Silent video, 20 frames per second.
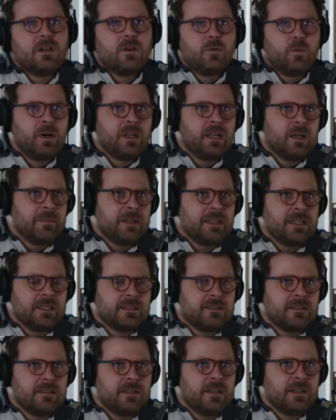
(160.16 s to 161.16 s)
Well, I mean,
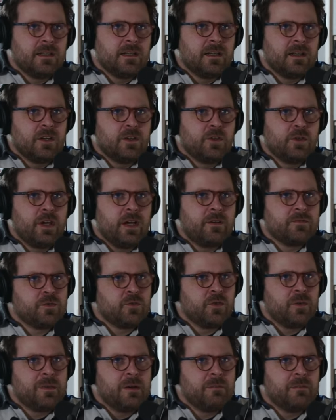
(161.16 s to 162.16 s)
that's the thing. You have to
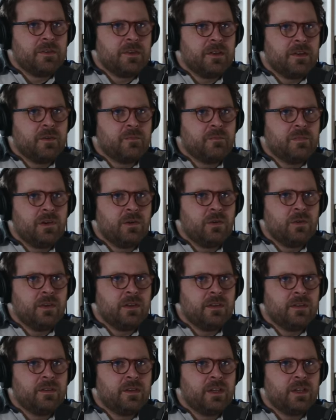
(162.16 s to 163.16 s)
remember that in
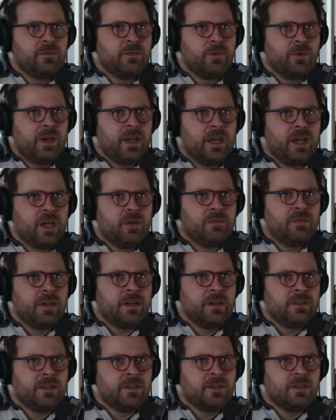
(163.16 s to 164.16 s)
Poland, if you have
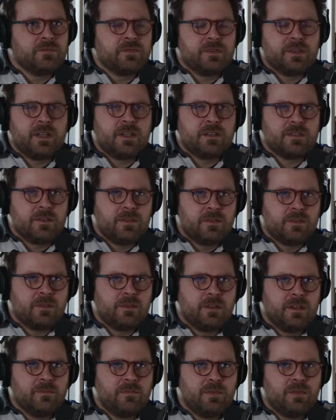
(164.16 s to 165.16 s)
anything of a
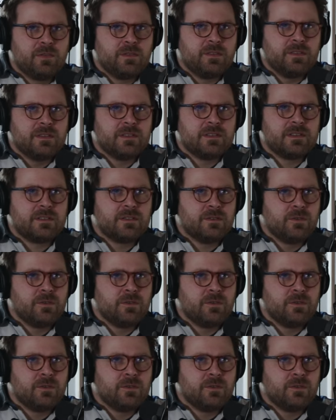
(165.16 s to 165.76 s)
historical importance